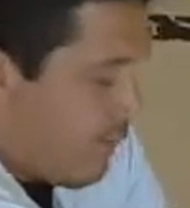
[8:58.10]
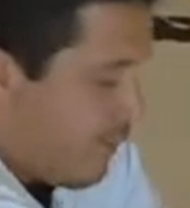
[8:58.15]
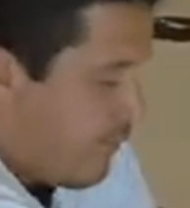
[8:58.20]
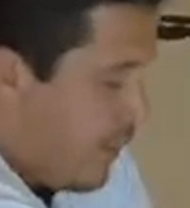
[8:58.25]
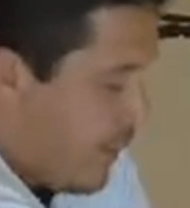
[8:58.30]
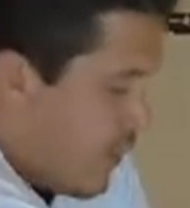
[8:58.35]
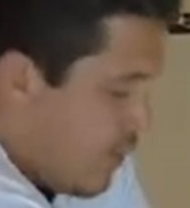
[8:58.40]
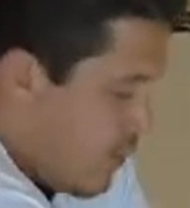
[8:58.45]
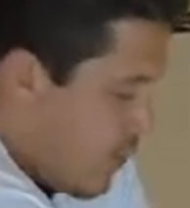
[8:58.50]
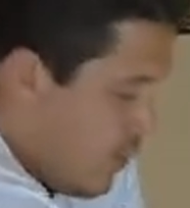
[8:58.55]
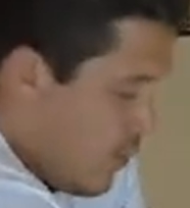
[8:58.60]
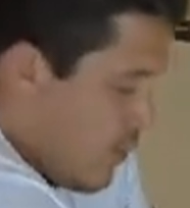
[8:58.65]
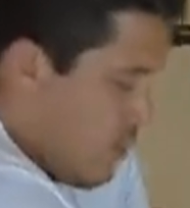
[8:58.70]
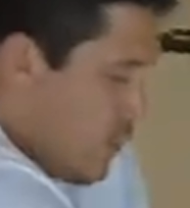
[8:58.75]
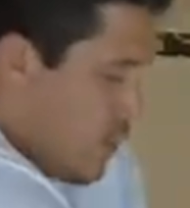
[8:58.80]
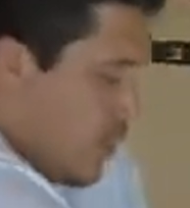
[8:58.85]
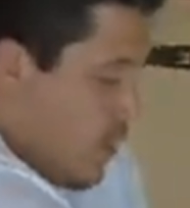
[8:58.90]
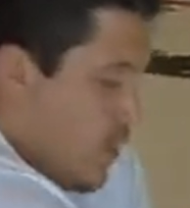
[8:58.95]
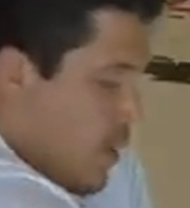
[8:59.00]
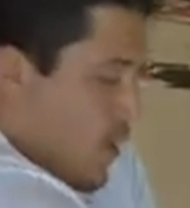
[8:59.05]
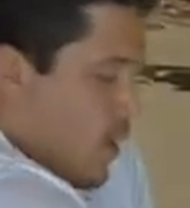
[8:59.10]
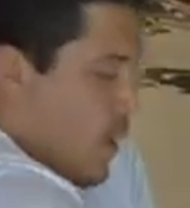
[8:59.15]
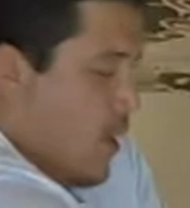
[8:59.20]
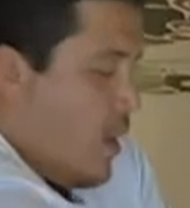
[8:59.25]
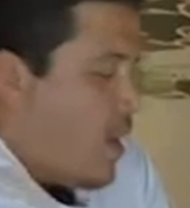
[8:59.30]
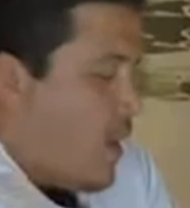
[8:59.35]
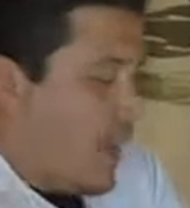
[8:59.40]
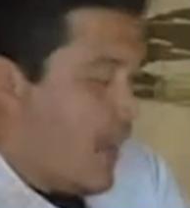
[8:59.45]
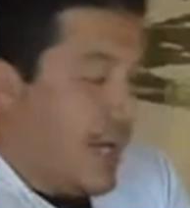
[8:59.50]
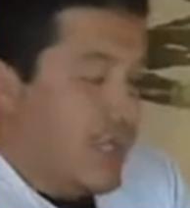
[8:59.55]
the foot
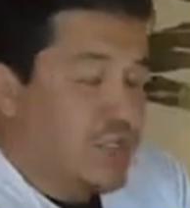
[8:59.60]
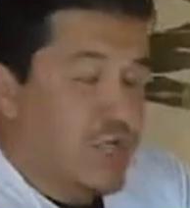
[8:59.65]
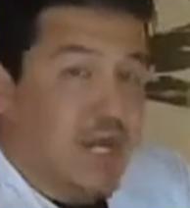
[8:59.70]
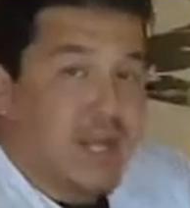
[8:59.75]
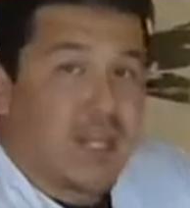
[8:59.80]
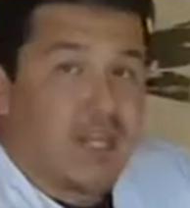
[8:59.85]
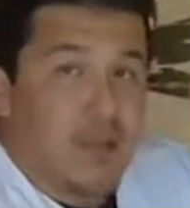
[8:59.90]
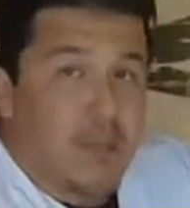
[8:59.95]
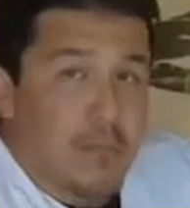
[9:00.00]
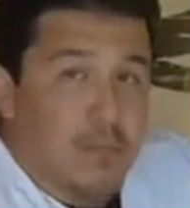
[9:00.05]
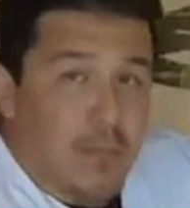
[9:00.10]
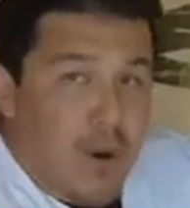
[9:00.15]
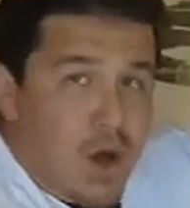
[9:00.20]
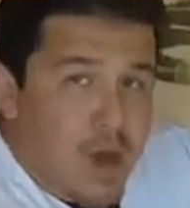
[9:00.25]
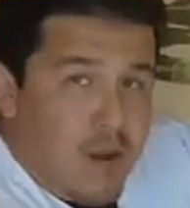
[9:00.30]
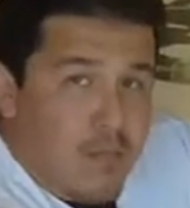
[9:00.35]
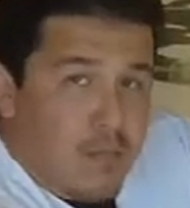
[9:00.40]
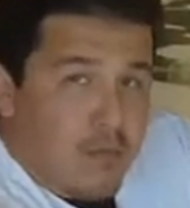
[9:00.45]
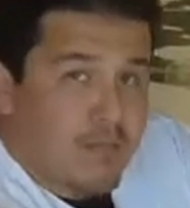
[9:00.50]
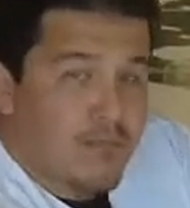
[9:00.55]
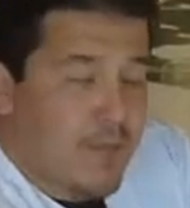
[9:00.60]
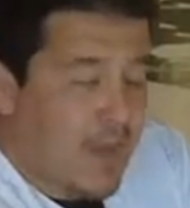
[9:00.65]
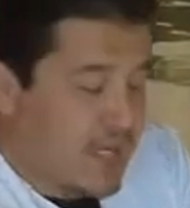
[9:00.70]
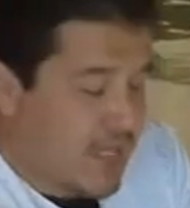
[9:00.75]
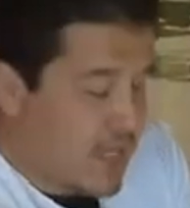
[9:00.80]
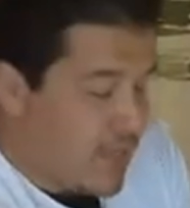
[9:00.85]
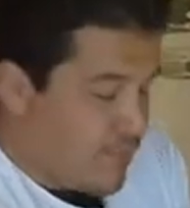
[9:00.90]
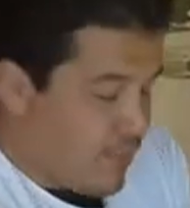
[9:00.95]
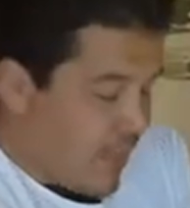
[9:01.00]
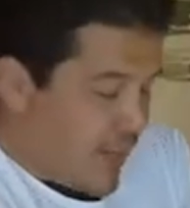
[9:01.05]
and I try to get the bottom of my
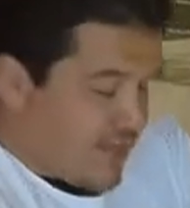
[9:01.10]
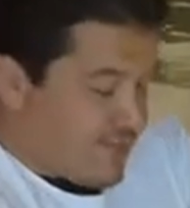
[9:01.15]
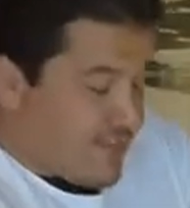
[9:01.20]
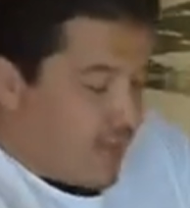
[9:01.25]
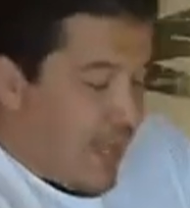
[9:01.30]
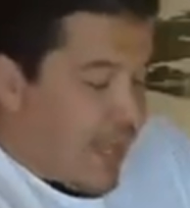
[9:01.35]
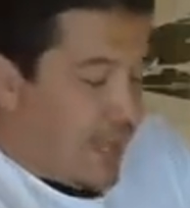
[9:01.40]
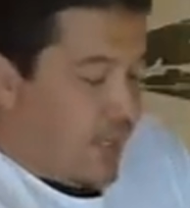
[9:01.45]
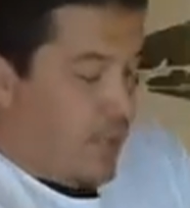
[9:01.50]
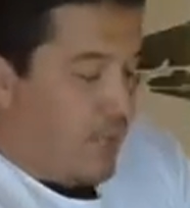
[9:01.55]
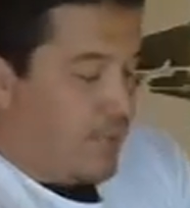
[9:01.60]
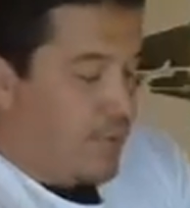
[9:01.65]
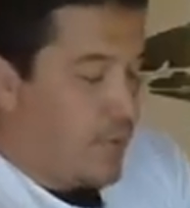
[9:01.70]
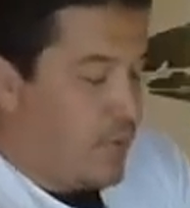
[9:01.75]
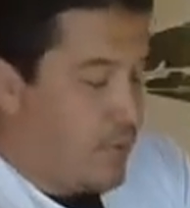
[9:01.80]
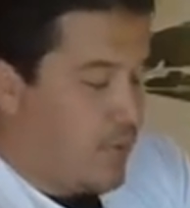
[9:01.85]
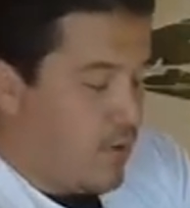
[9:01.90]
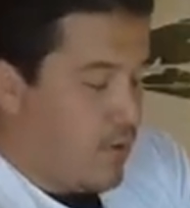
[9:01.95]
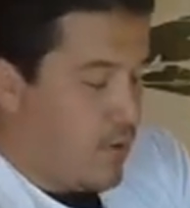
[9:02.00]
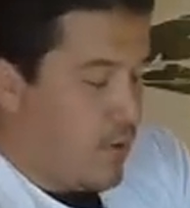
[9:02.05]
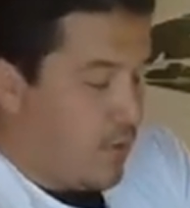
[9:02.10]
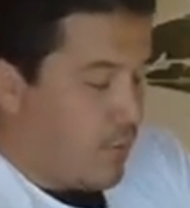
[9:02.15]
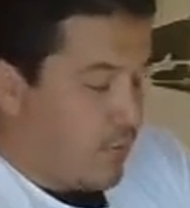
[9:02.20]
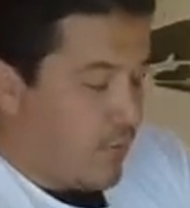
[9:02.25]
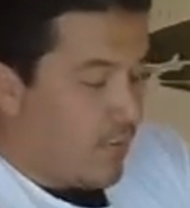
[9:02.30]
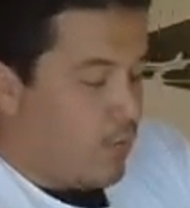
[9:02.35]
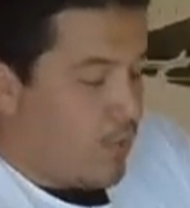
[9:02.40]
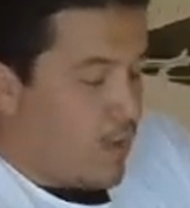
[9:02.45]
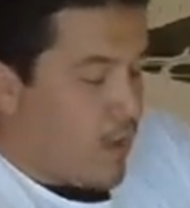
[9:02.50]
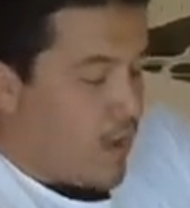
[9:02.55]
knee brace lined up
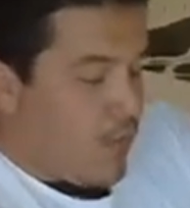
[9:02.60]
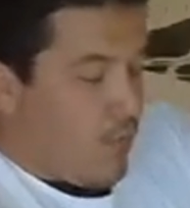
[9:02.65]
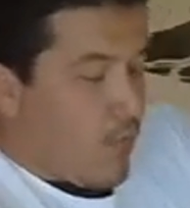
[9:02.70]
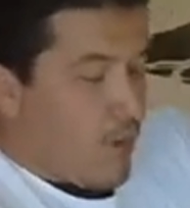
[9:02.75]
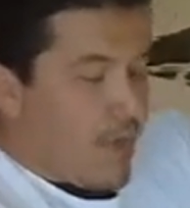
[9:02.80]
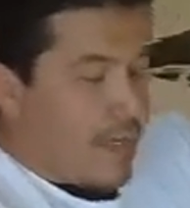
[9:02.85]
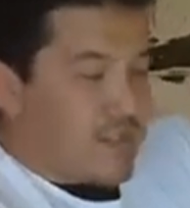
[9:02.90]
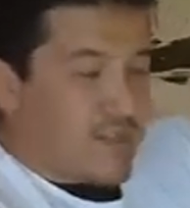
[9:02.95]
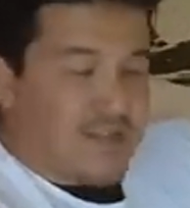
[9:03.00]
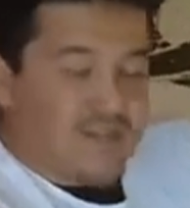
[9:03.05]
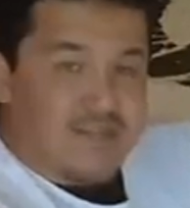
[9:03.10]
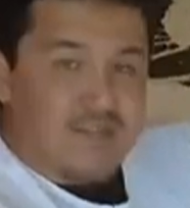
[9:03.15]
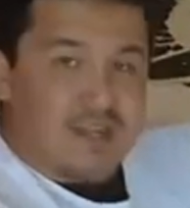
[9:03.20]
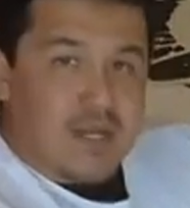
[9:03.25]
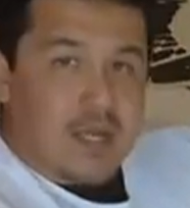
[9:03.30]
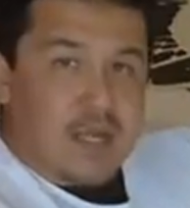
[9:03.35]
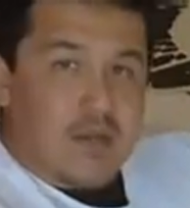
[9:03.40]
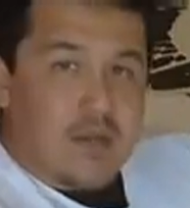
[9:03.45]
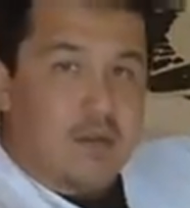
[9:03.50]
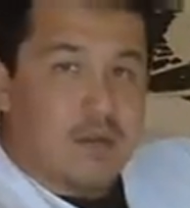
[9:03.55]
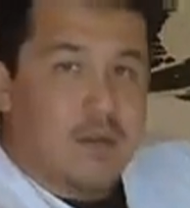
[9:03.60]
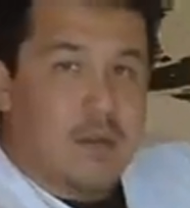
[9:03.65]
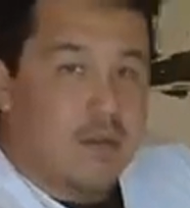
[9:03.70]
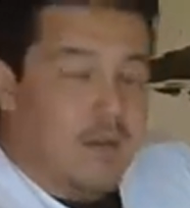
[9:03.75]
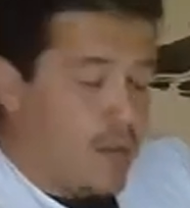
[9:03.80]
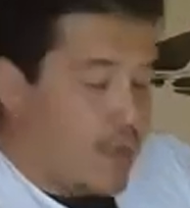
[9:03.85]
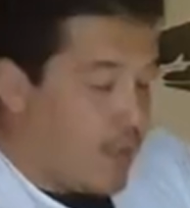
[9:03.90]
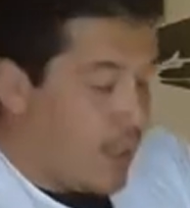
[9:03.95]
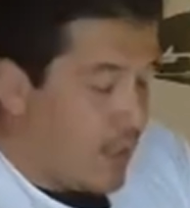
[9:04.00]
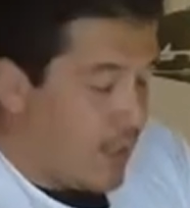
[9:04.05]
with where I want it to sit.
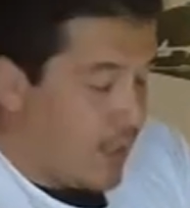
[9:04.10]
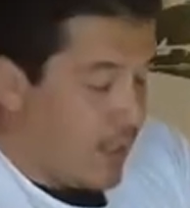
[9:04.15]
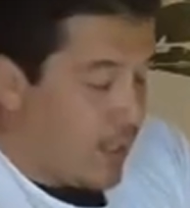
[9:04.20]
And